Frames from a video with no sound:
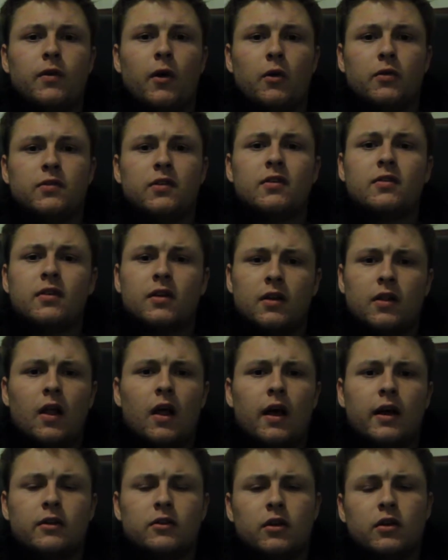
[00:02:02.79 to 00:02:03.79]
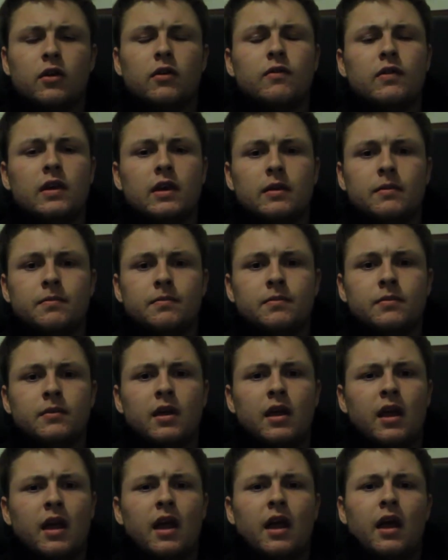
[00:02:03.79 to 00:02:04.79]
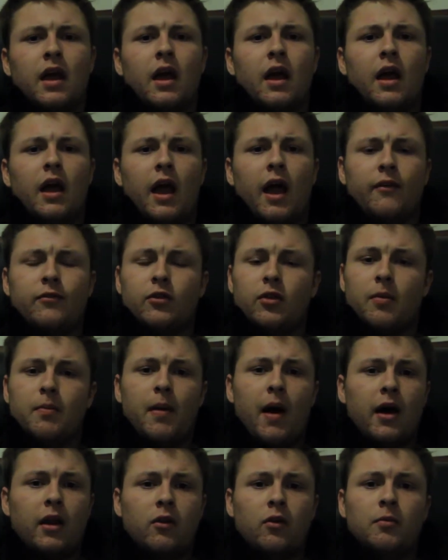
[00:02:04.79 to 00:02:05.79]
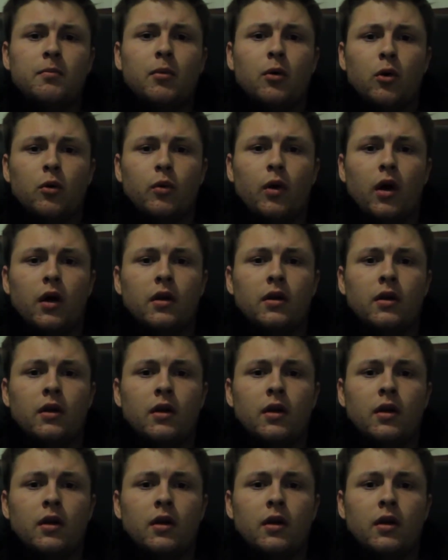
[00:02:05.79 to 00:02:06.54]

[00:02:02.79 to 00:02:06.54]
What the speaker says: felt disinclined to intervene. After the Battle of Bull Run,